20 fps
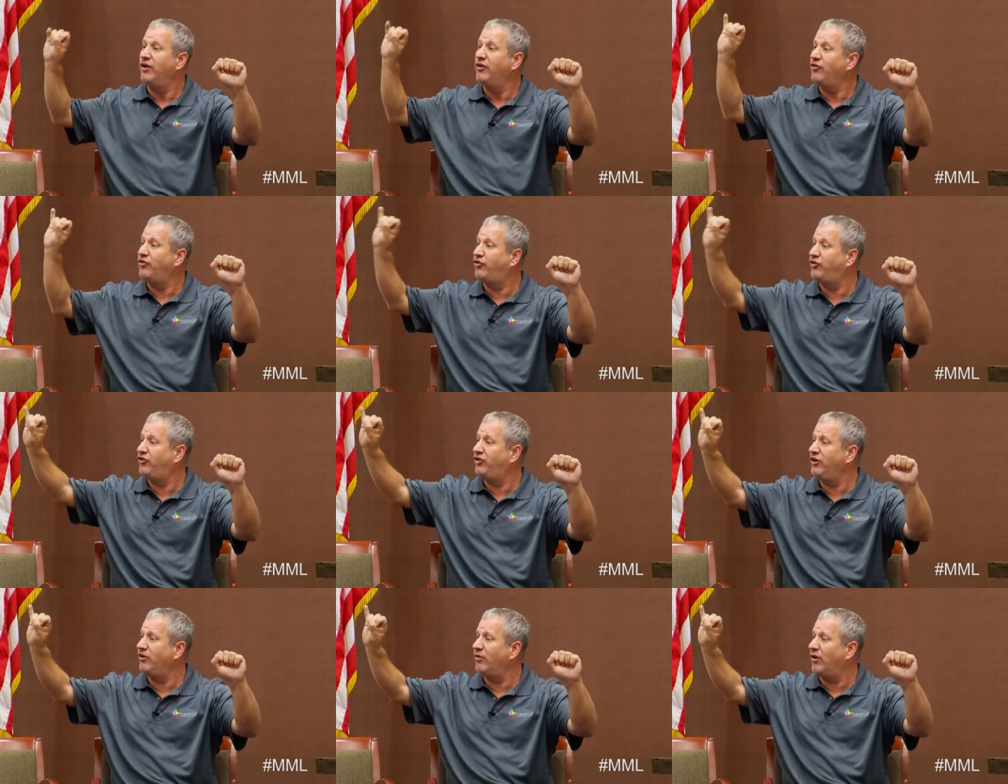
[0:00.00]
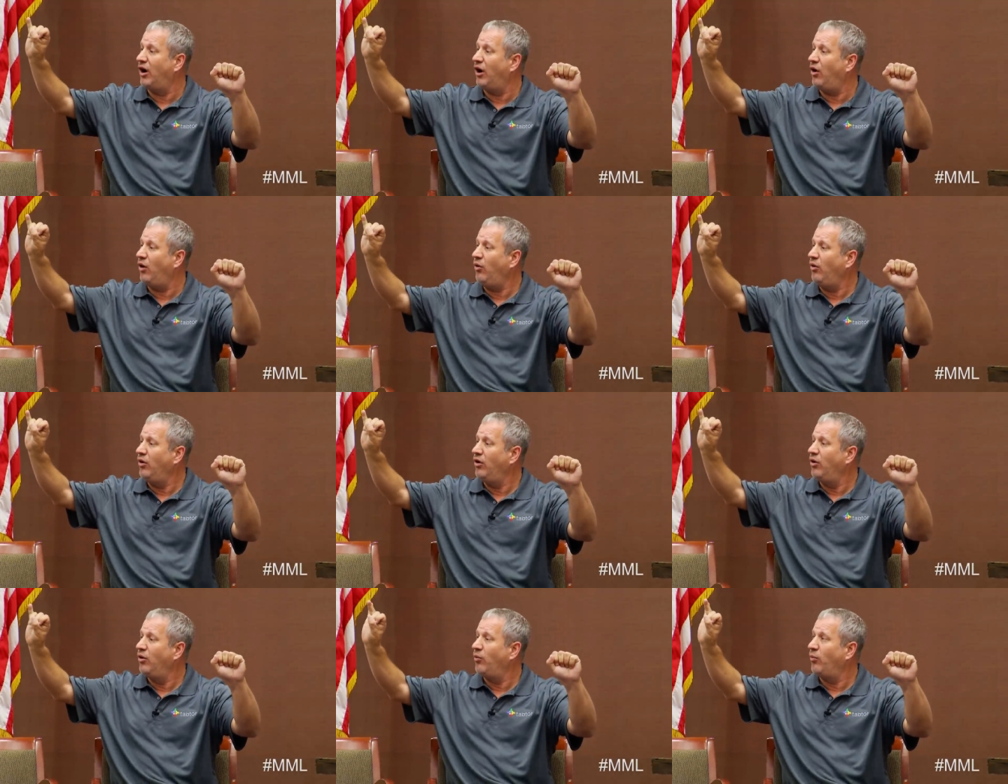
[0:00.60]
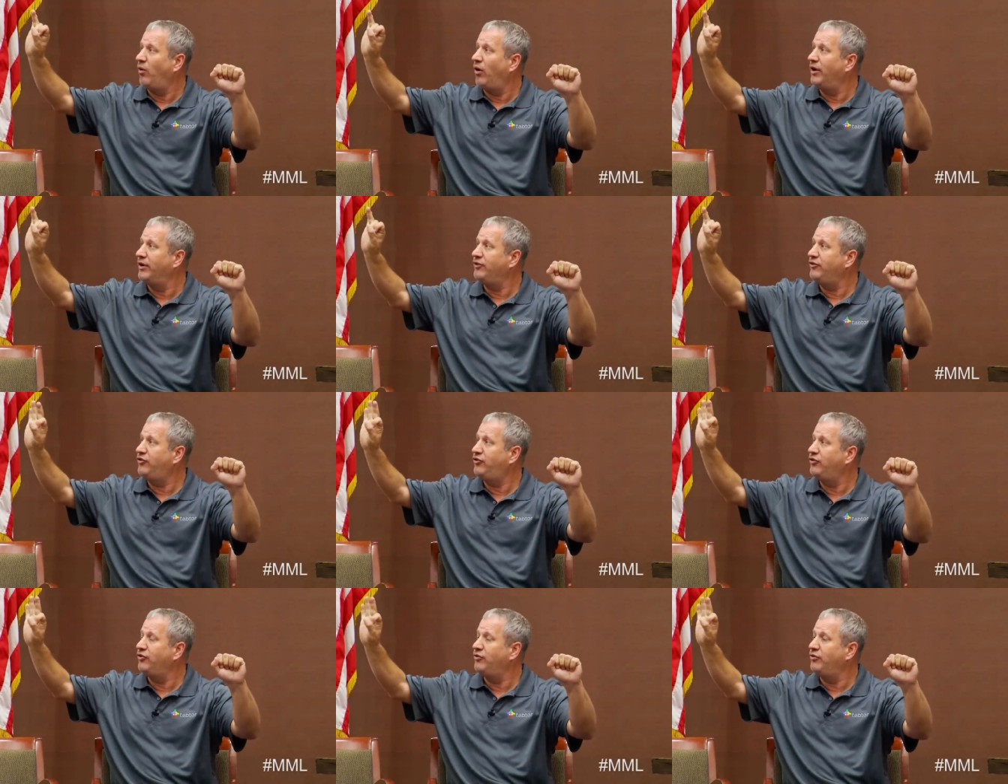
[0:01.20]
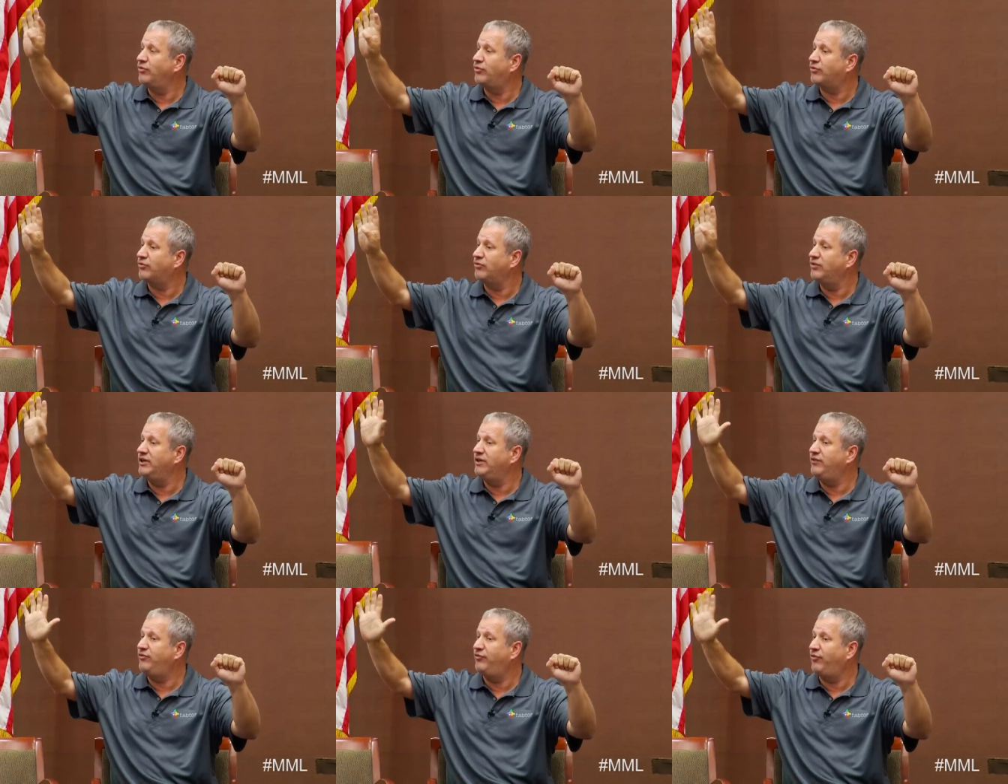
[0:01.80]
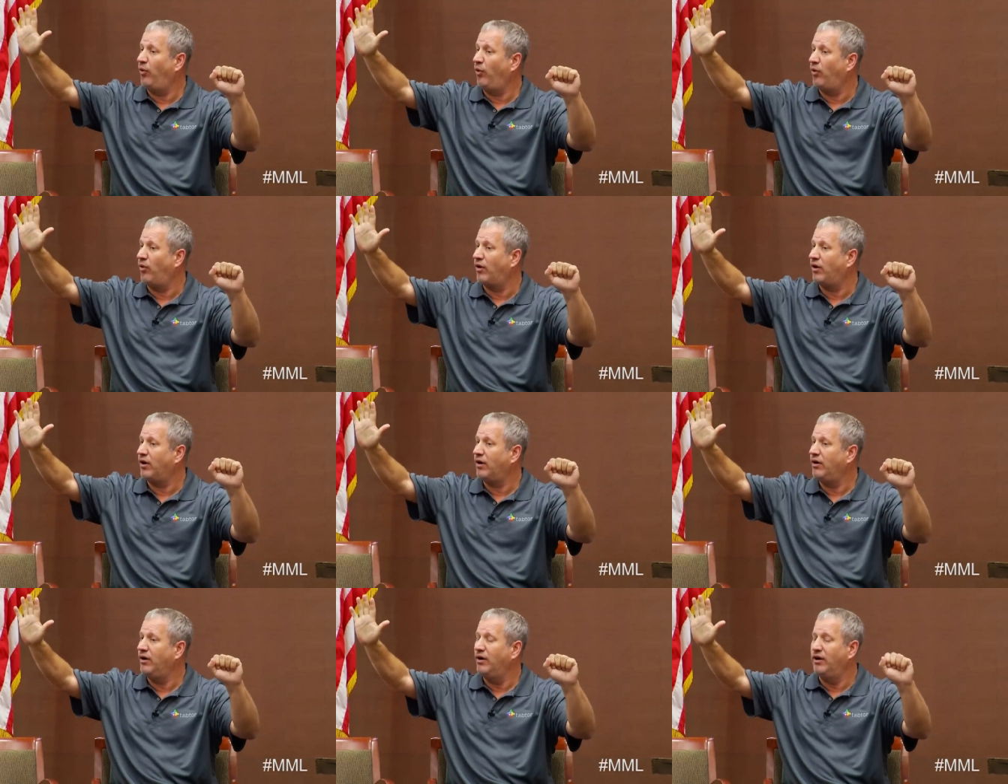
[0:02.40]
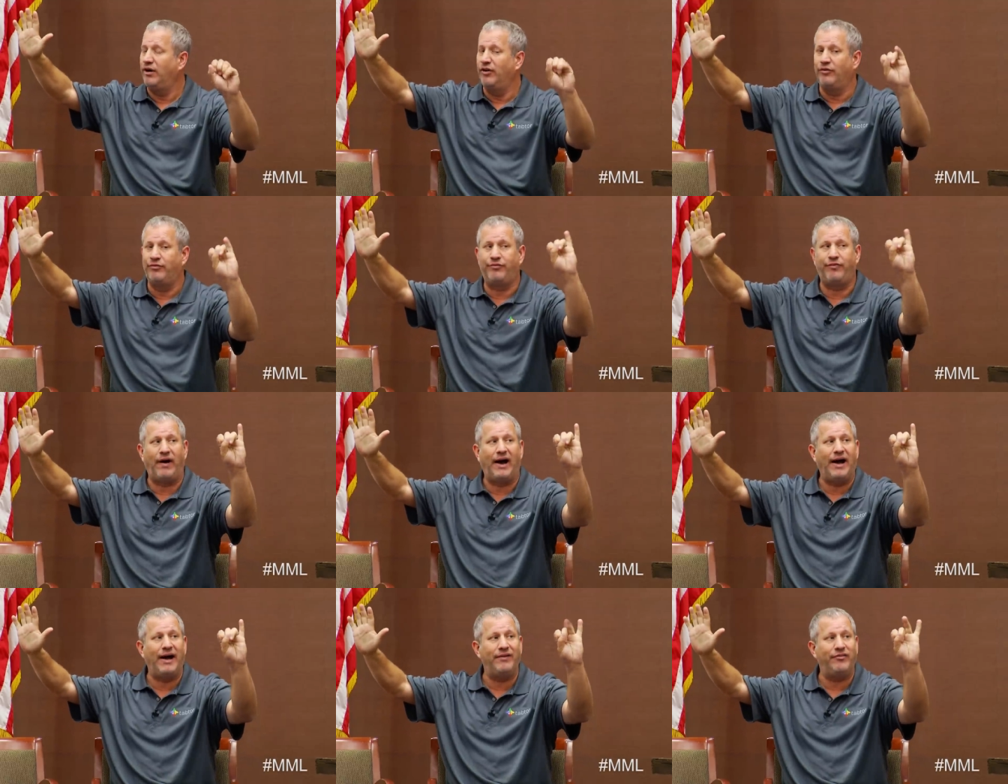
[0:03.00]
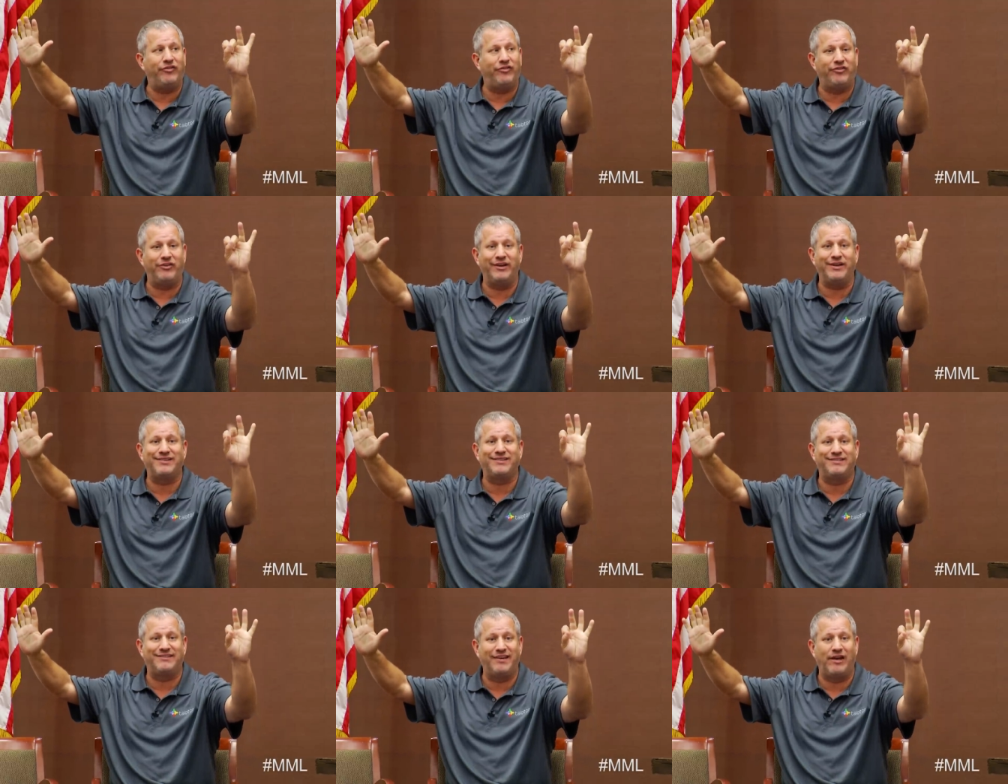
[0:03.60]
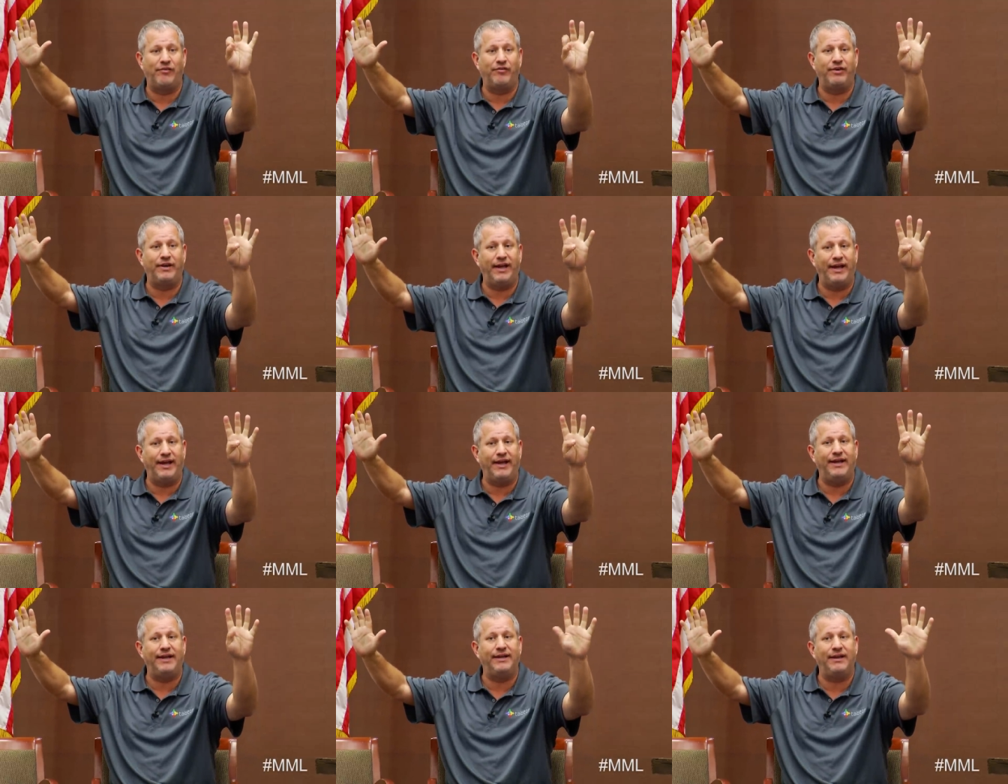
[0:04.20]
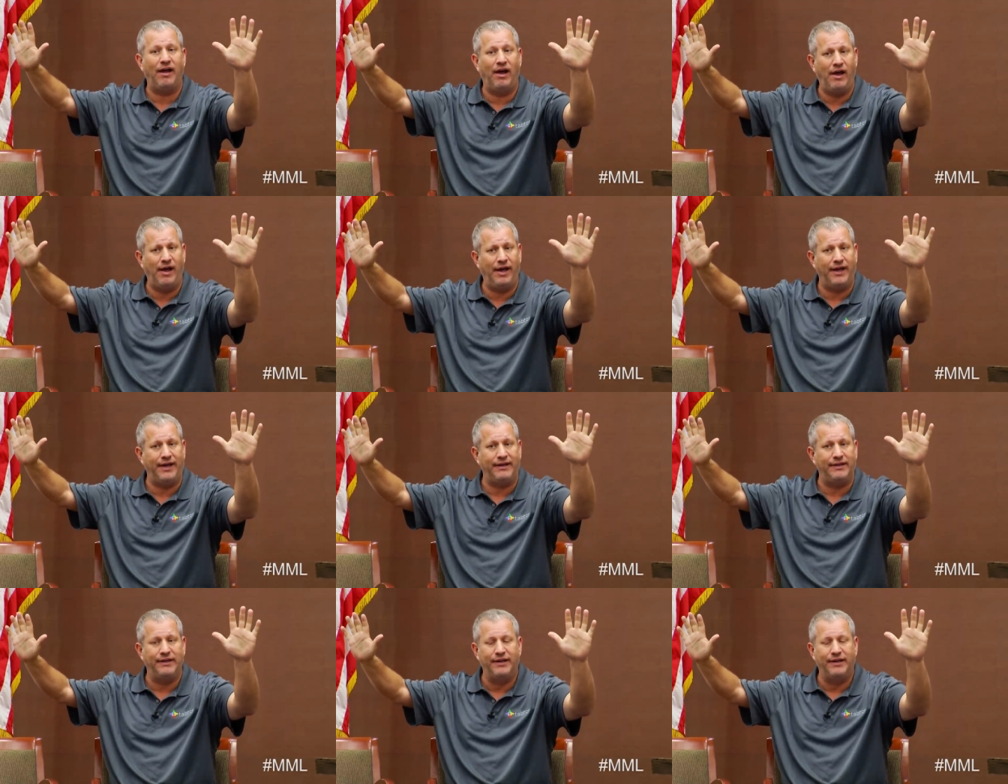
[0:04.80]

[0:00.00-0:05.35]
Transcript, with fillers: 0, 1, 2, 3, 4, 5, 6, 7, 8, 9.